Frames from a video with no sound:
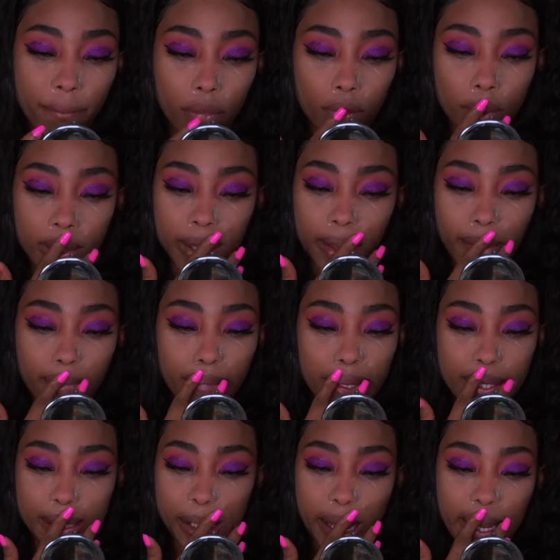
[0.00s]
with some
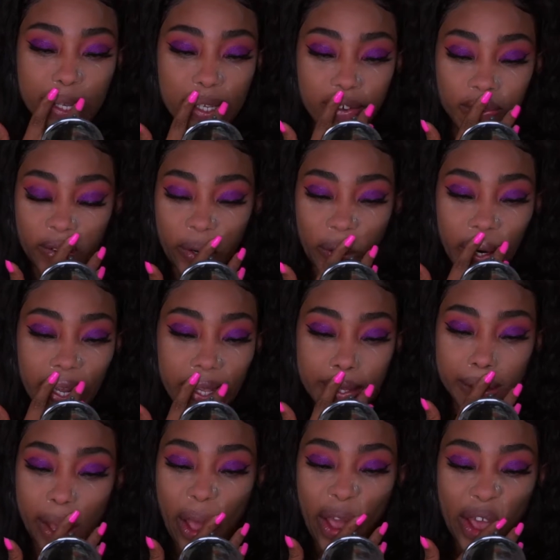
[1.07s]
bliss sticks, of course,
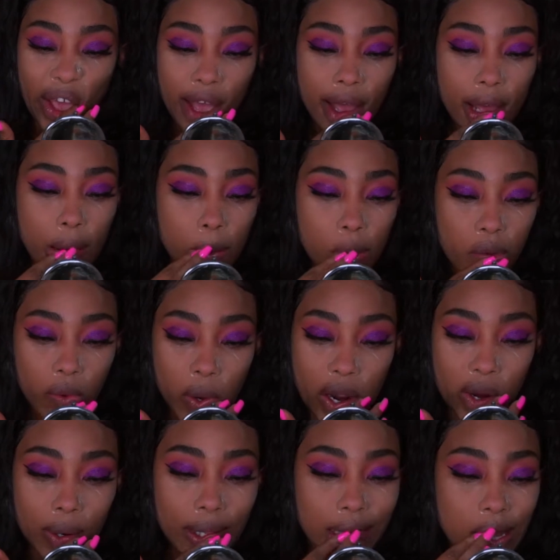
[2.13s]
before
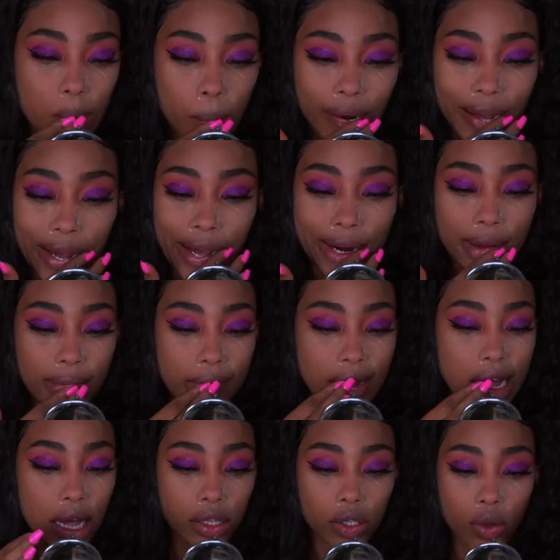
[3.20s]
everything, but I kind of
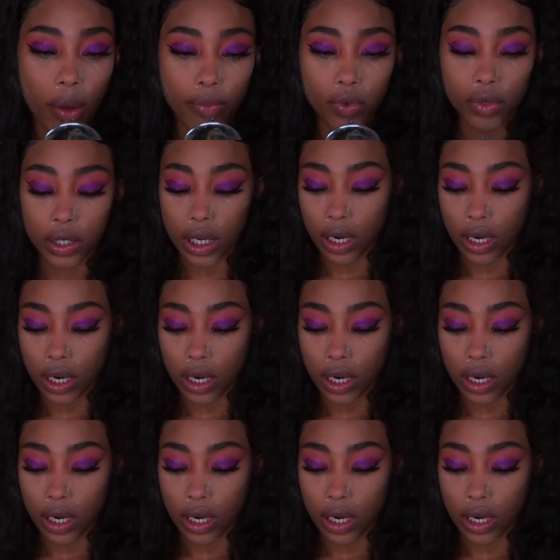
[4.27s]
forgot, so I'm doing